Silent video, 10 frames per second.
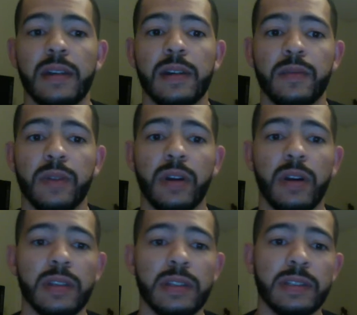
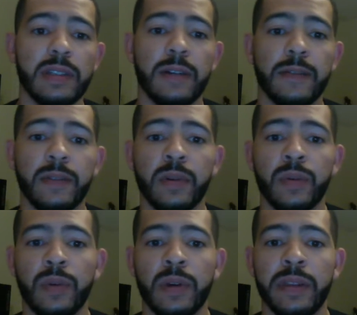regardless of the
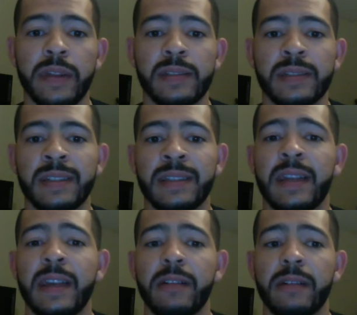reward that is
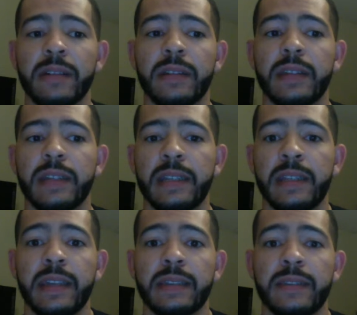inherent in the
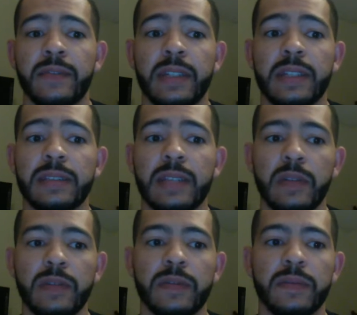activity
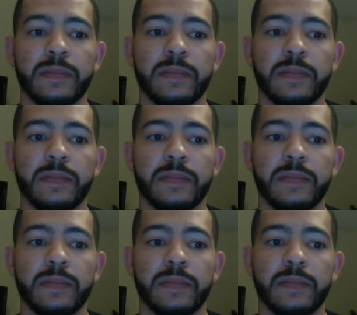itself.